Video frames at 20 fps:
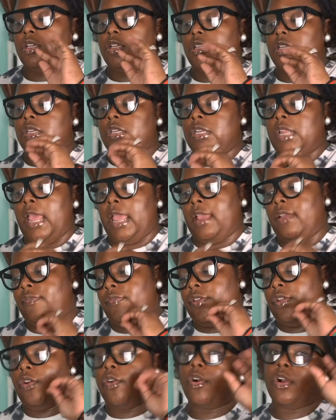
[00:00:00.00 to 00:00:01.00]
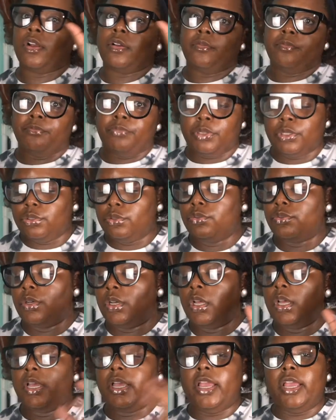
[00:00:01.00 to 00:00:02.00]
navy or
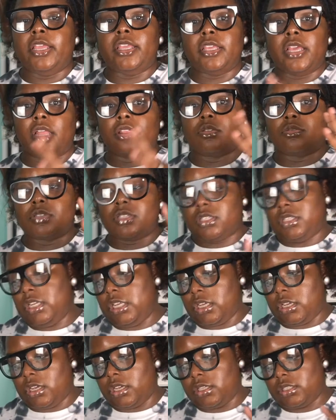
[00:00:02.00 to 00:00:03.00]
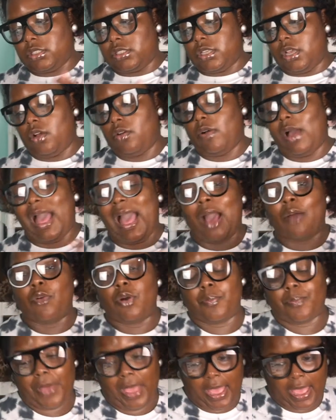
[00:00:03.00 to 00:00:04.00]
blue and yellow sneakers, so I
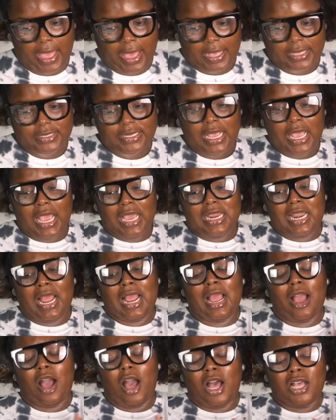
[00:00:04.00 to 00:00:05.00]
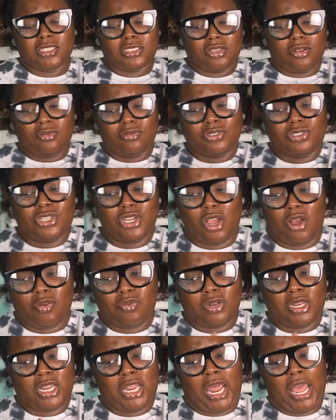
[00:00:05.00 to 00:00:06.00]
would pass. And I also
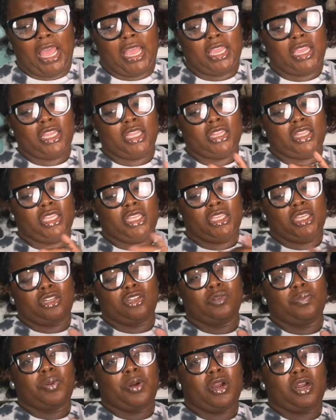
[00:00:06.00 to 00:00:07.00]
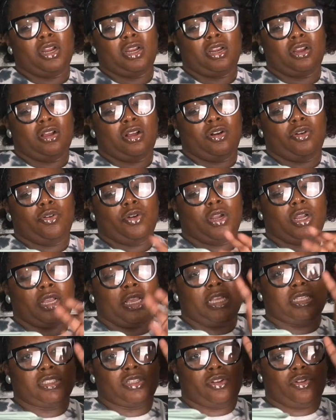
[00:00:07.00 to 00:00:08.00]
don't like the yellow part, or I
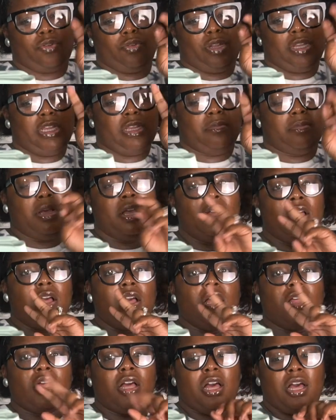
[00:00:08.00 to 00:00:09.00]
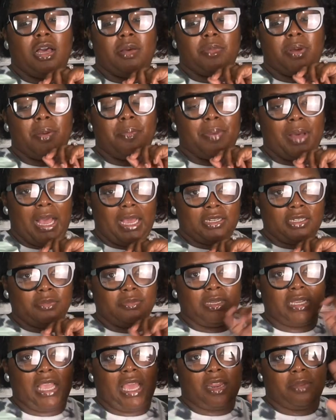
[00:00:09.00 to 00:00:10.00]
guess the cream
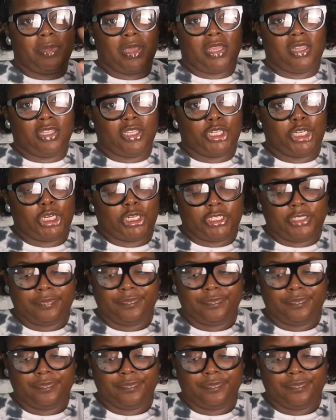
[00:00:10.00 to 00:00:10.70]
bottom, and kind of make it look dirty.